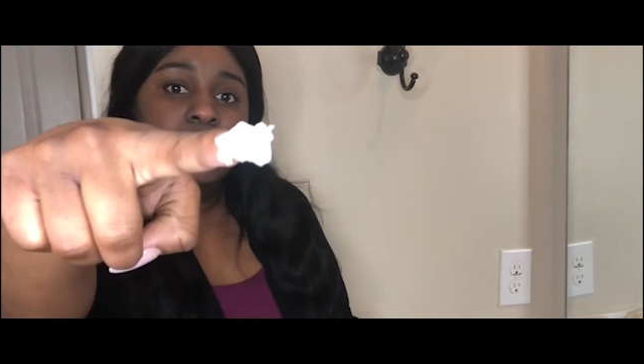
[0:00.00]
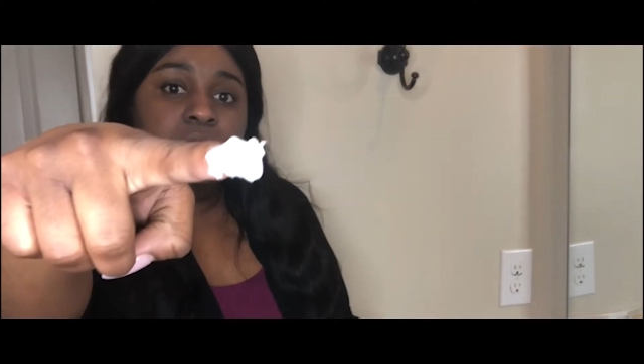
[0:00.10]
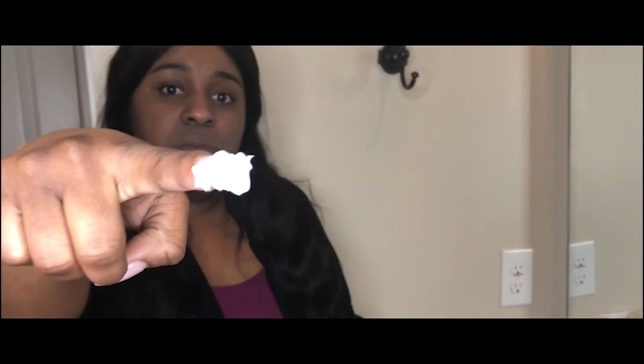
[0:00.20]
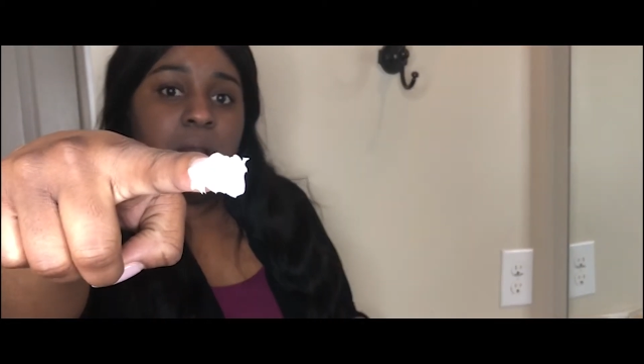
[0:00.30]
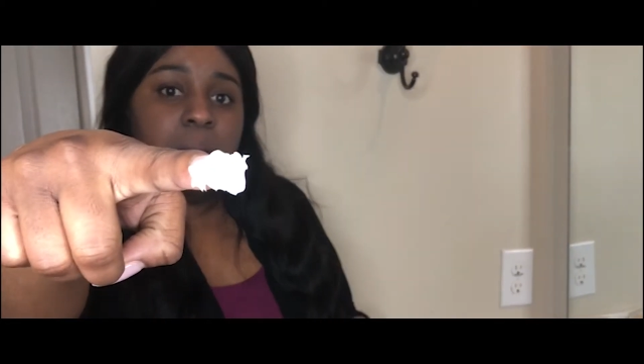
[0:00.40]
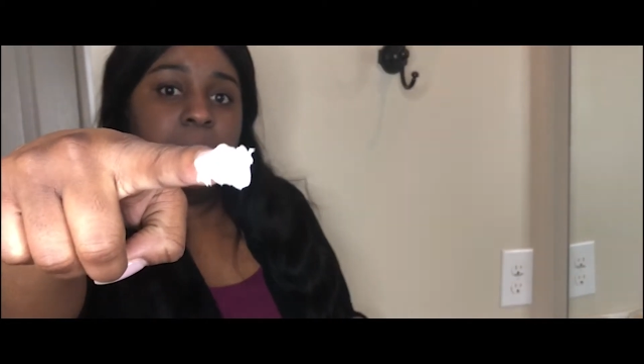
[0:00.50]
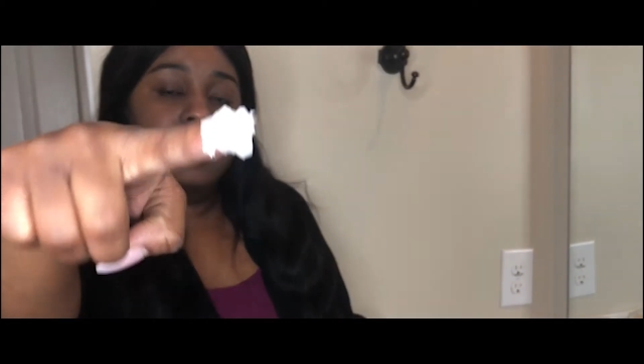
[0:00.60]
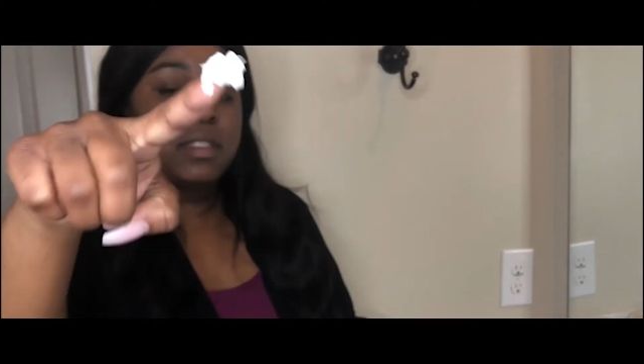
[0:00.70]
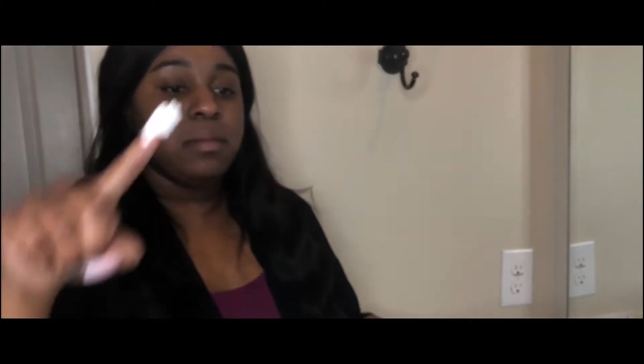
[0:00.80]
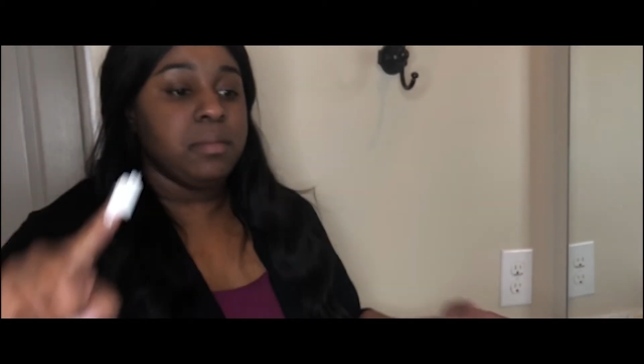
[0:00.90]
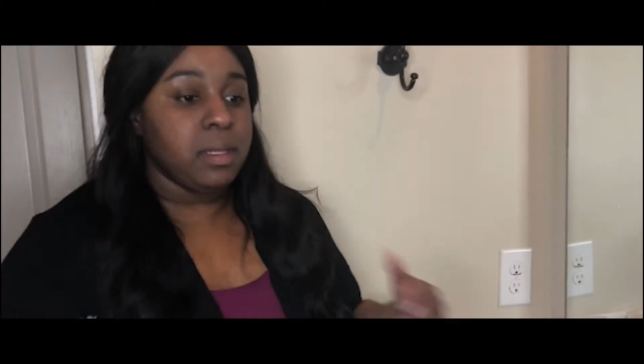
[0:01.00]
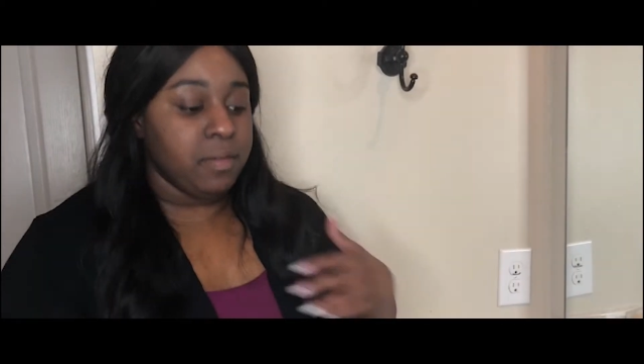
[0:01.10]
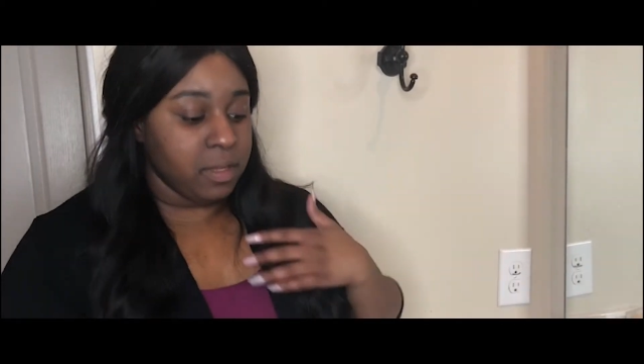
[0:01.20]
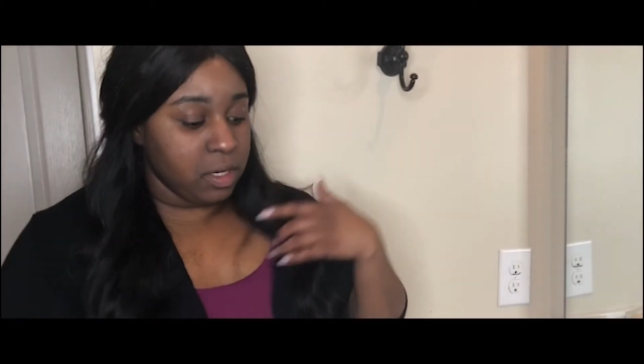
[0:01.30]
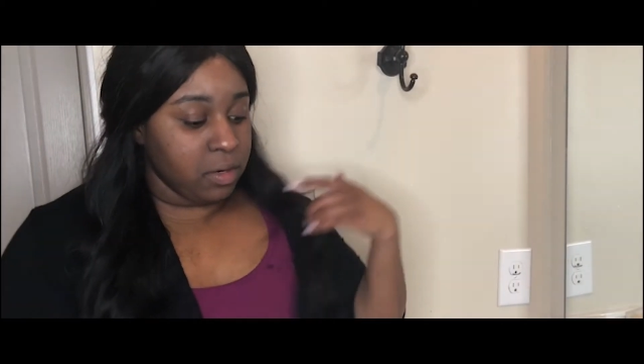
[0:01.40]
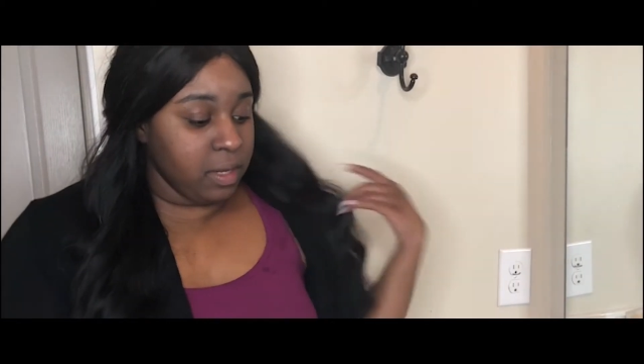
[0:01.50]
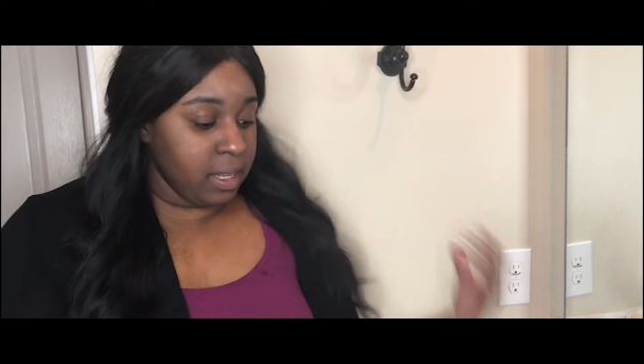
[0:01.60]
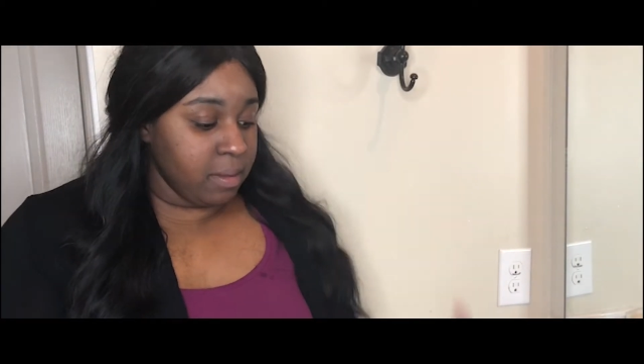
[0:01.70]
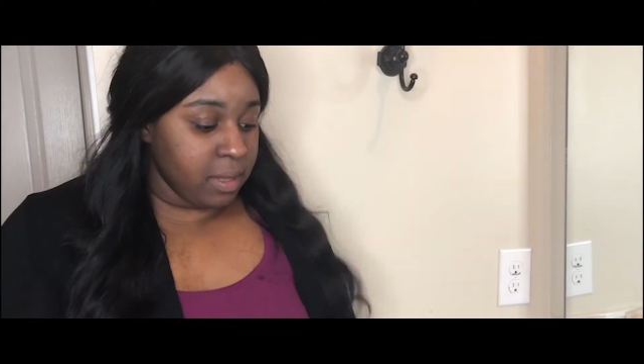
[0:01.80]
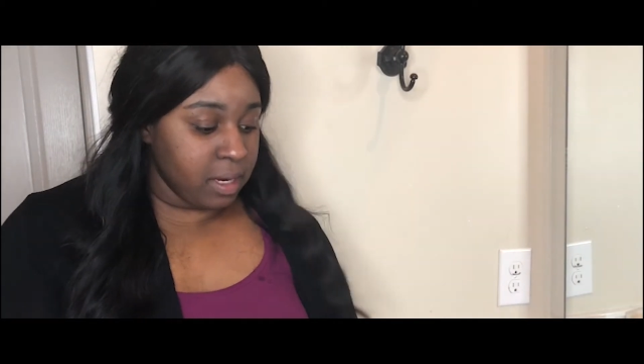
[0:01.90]
swab of some Nivea
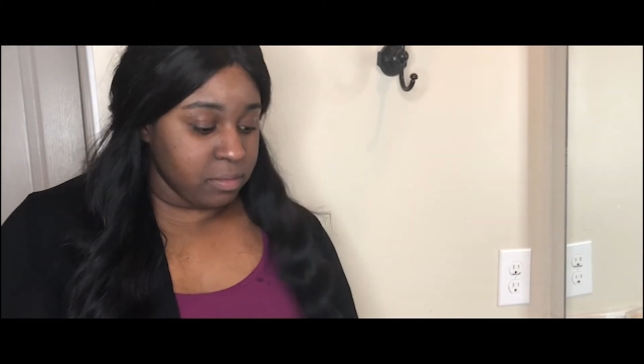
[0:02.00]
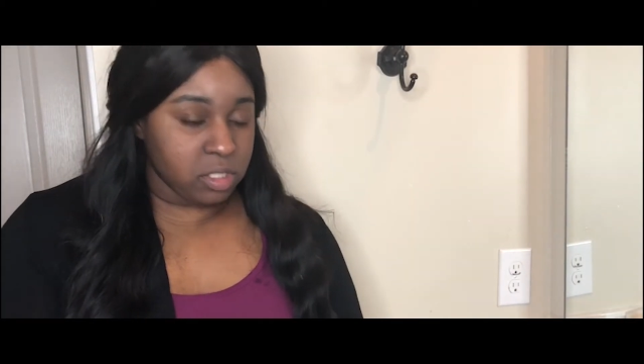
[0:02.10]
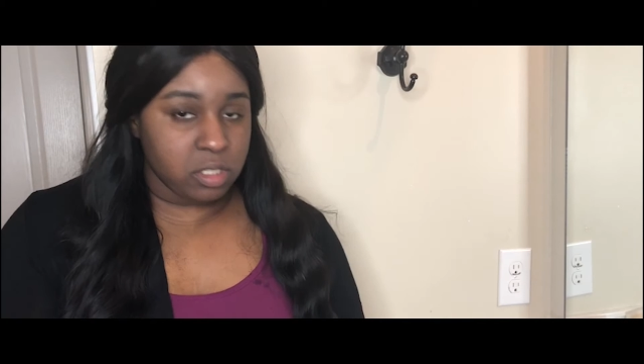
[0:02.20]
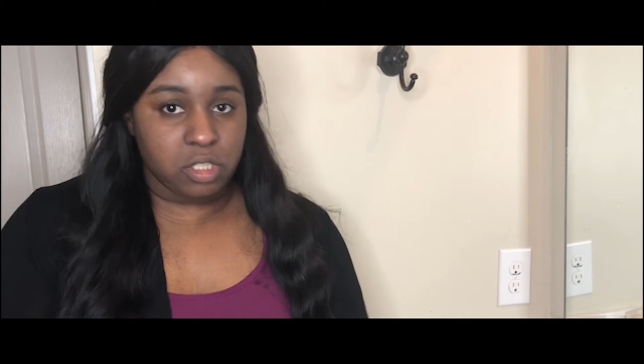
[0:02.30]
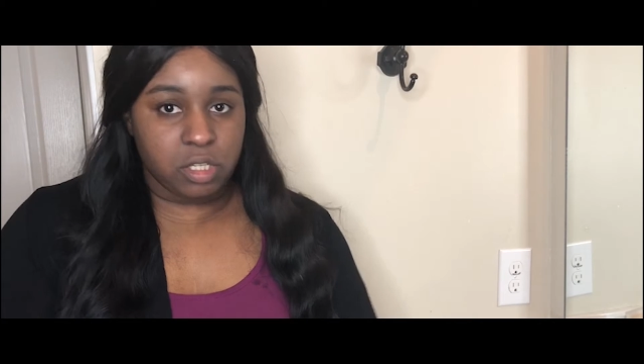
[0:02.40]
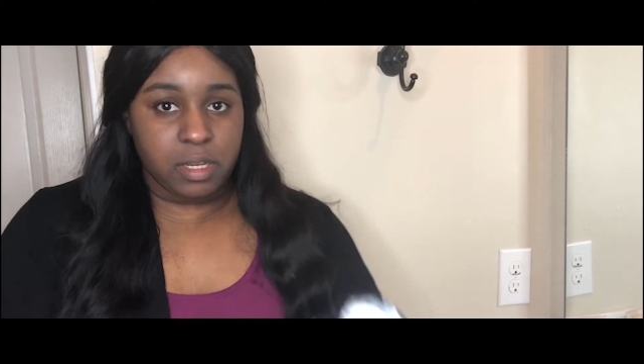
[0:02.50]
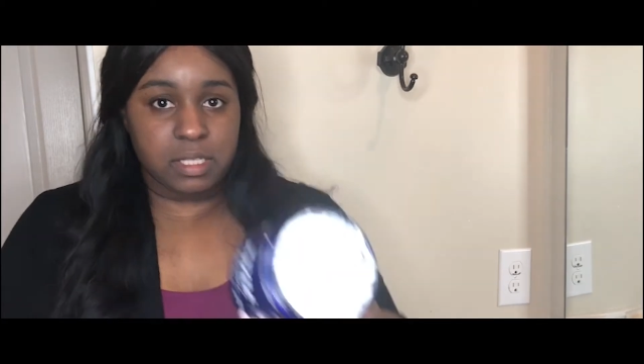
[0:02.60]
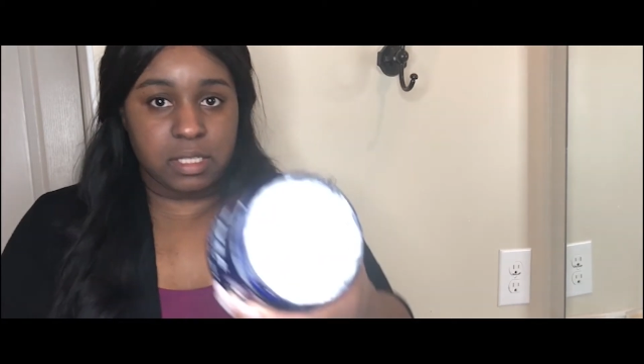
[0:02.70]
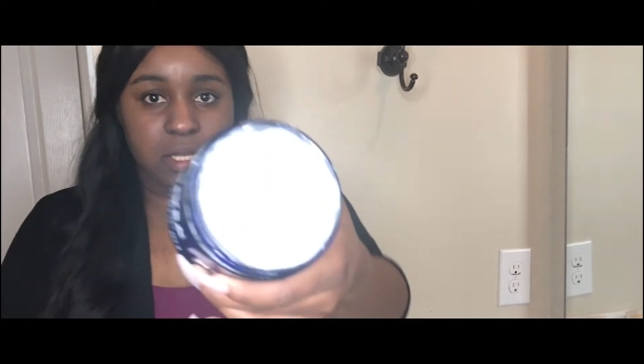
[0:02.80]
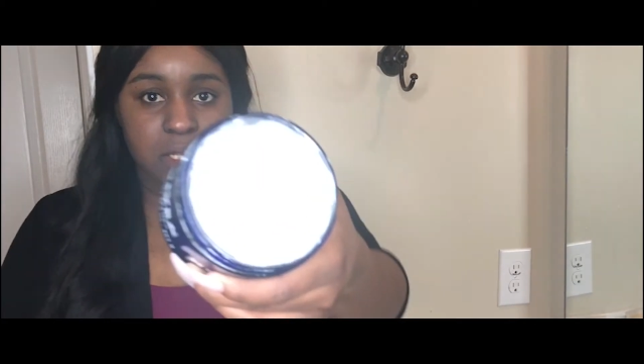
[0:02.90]
cream, and I'm just going to show you guys the